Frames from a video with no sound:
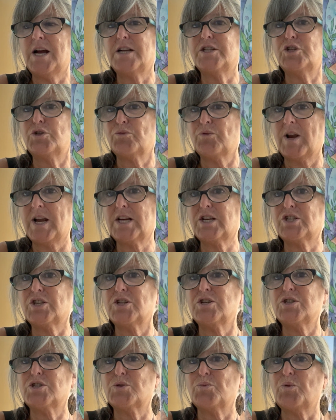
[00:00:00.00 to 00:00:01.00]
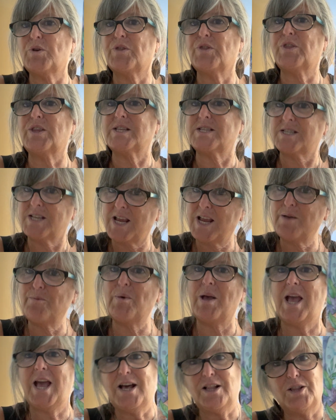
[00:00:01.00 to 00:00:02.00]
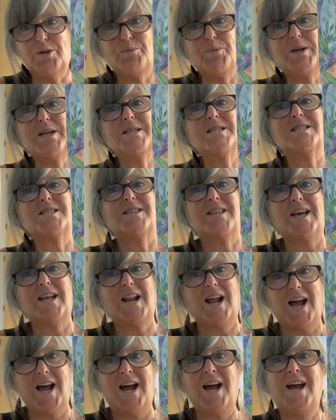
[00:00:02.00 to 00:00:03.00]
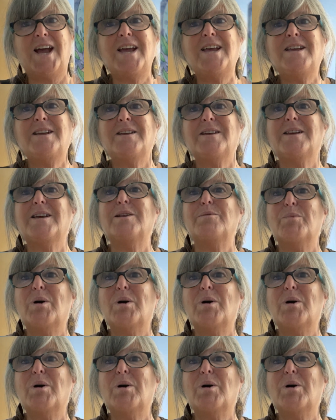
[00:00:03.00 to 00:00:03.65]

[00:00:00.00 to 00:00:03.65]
directions with the same elements that in